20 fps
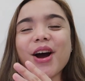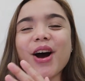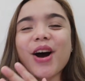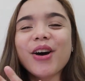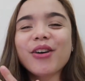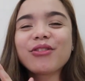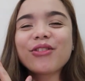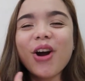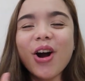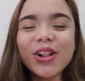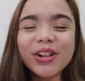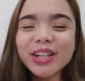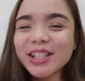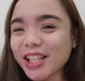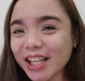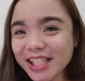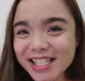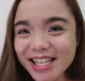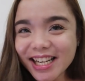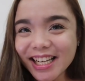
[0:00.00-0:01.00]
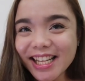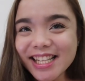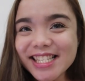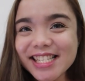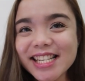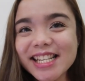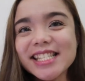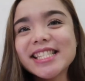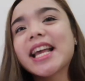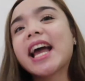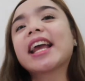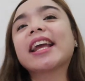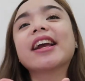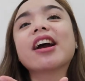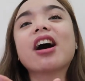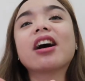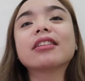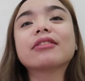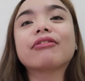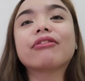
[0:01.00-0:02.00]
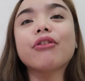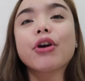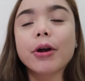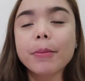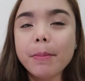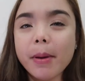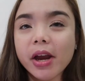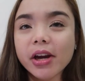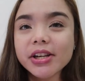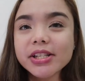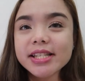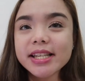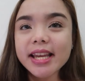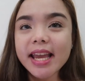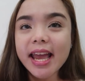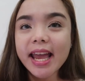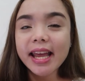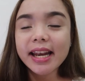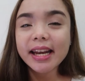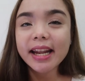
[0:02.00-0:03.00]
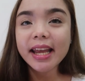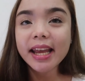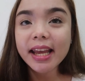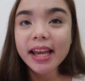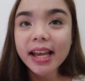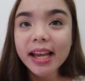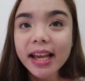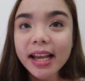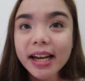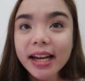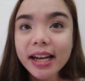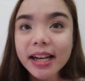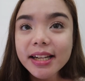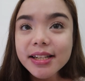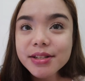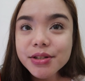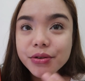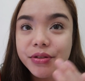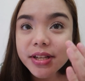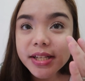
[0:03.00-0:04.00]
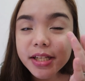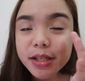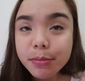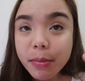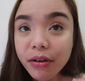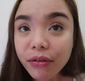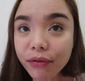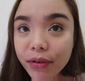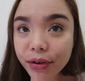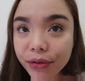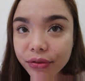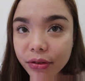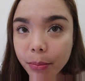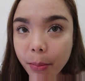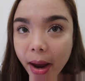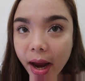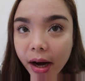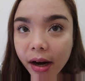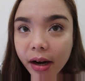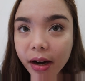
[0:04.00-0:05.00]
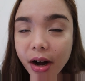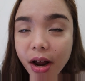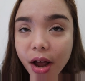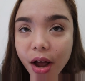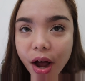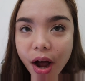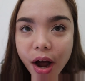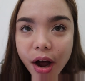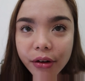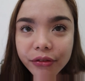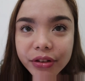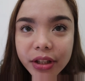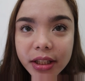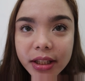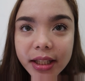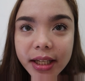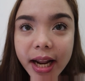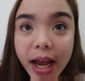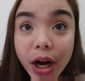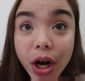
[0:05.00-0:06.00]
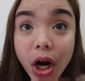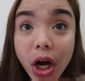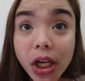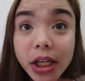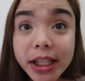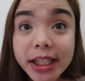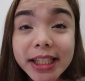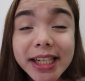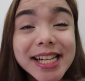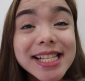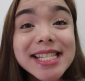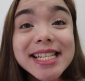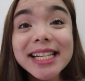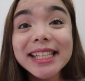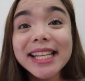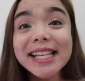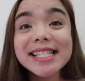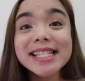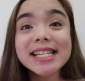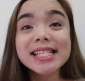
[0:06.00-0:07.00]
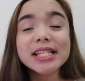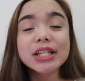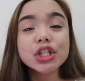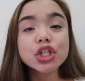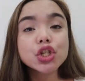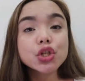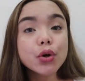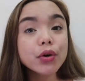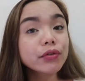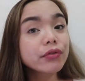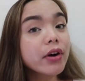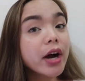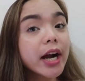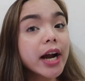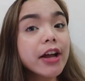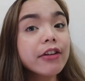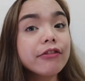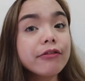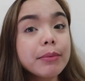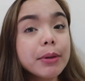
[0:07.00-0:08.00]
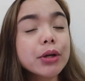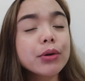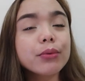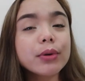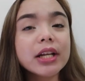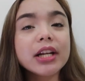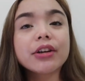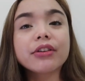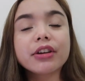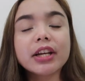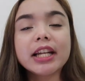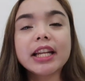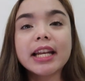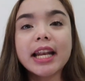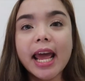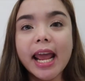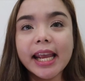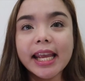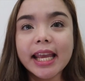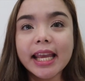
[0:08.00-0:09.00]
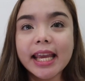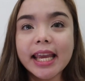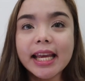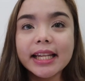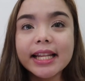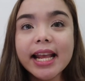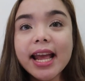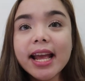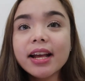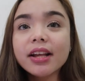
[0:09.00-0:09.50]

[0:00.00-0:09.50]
of colored contact lenses, I got 4 pairs again. And so this is my 5th pair of TTDeye colored contact lenses. And so far, I've been really, really liking it.